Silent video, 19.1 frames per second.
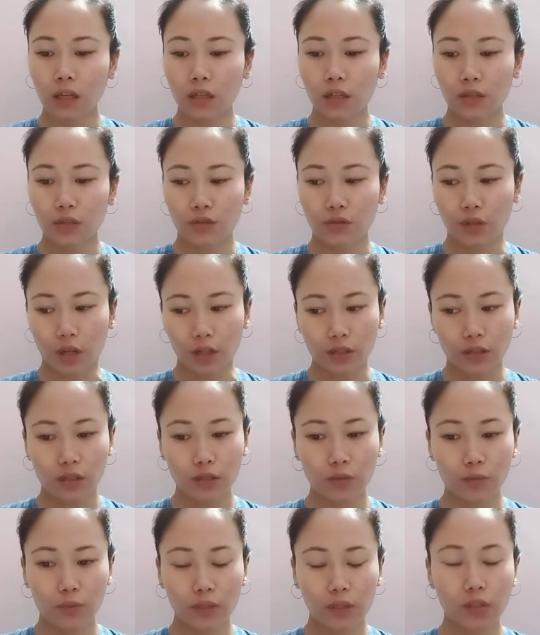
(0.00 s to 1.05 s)
to
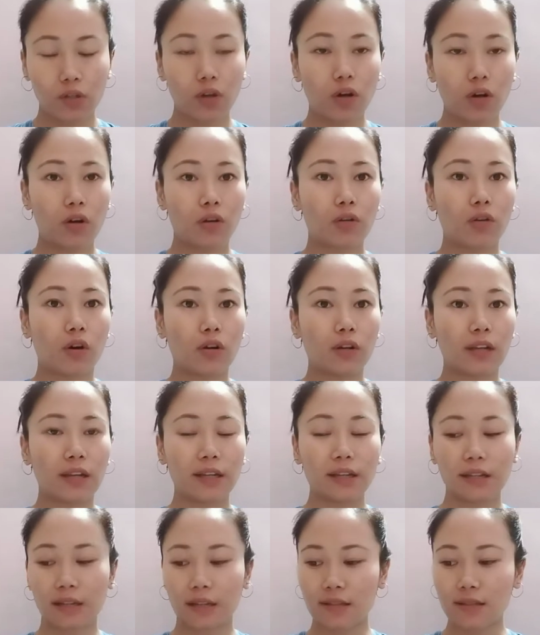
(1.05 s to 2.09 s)
continue with your online
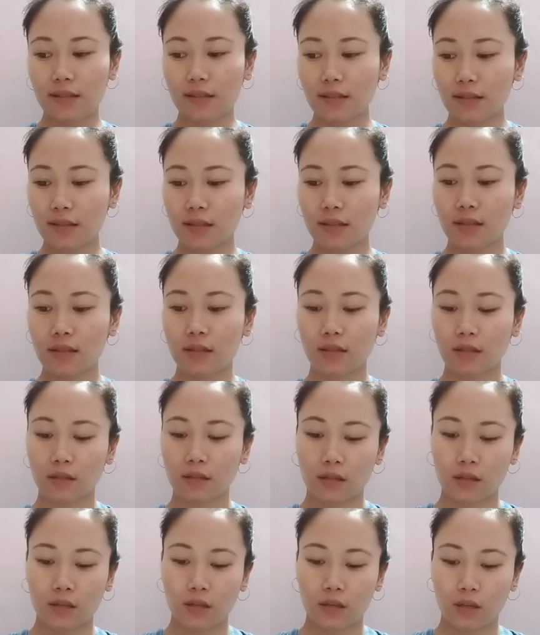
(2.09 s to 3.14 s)
classes,
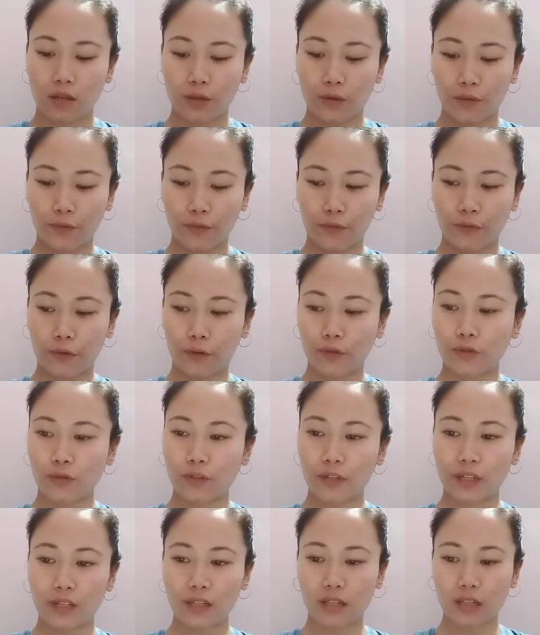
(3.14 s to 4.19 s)
for
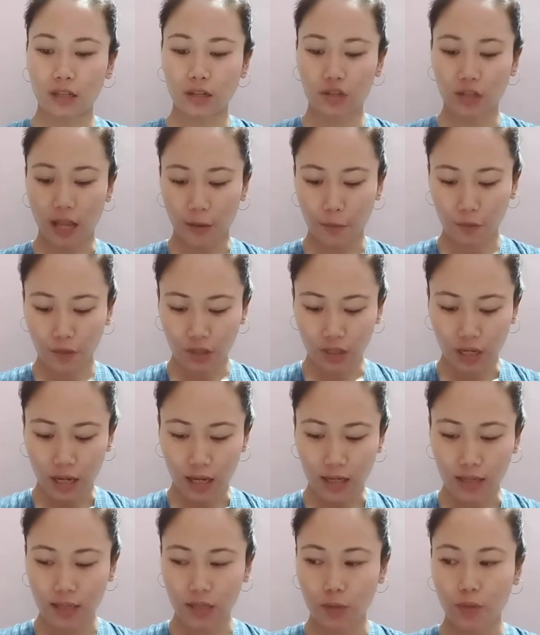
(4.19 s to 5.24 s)
today's English language
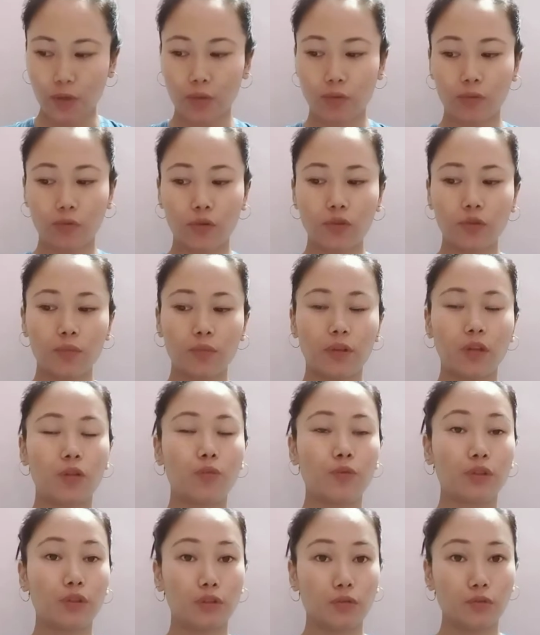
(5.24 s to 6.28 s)
class, we are going to begin
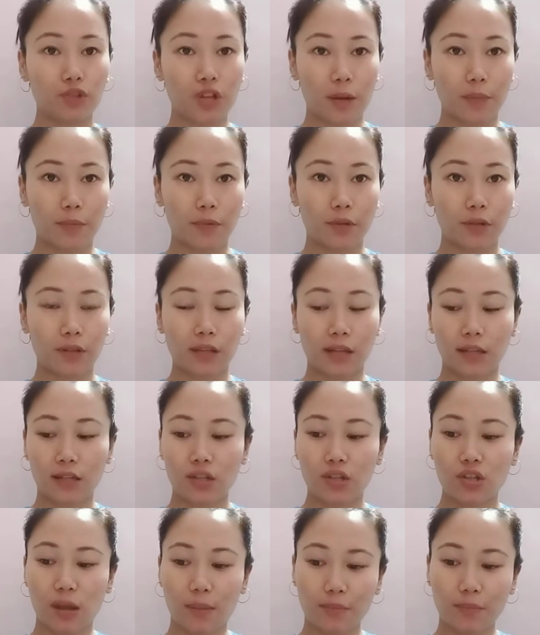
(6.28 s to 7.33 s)
with a new chapter, that
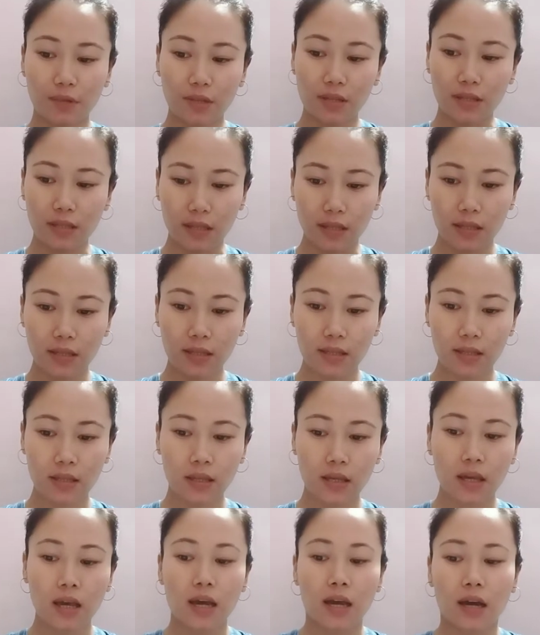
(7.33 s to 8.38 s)
is chapter 6,
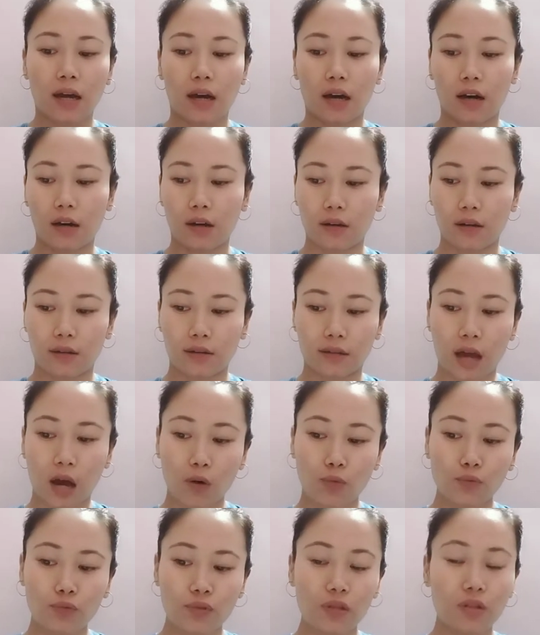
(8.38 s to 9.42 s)

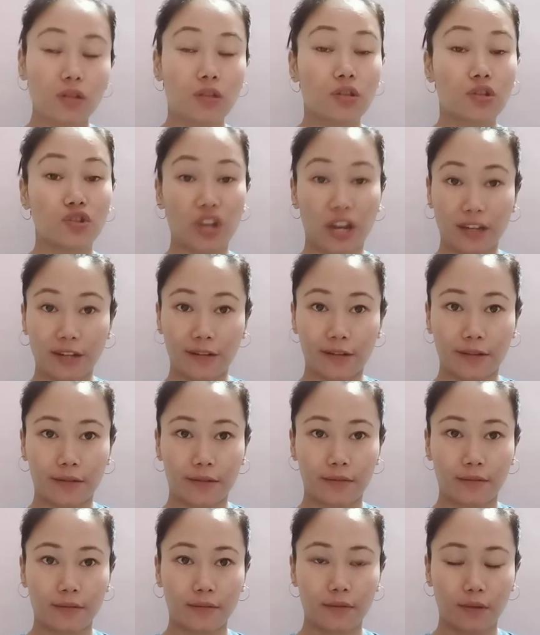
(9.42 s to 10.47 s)
nouns, gender.
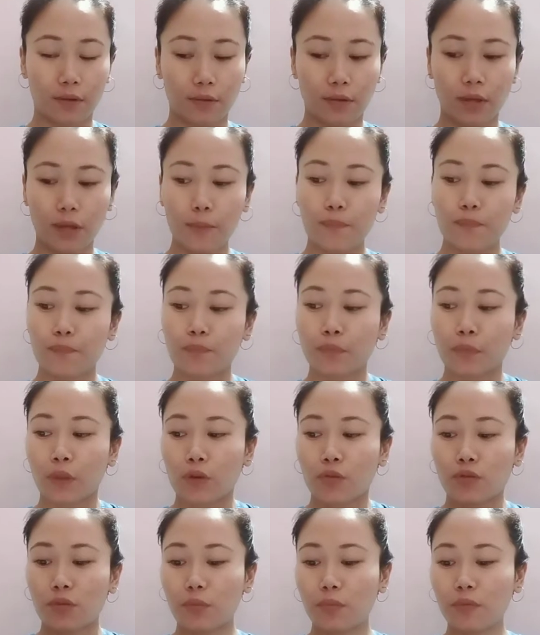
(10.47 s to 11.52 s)
Okay,
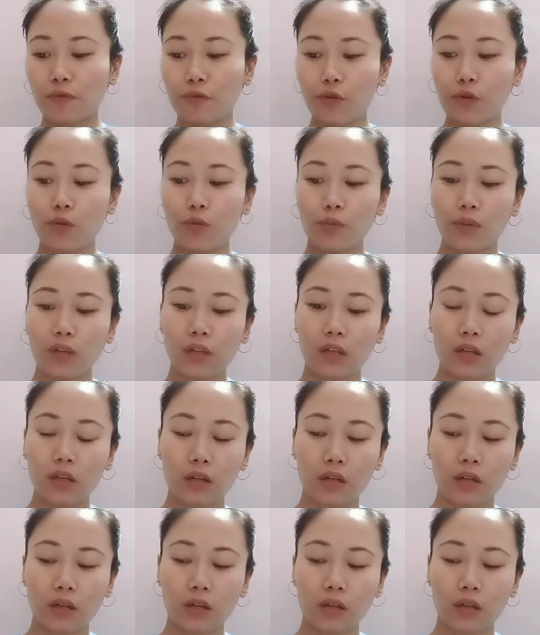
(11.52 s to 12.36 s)
so before we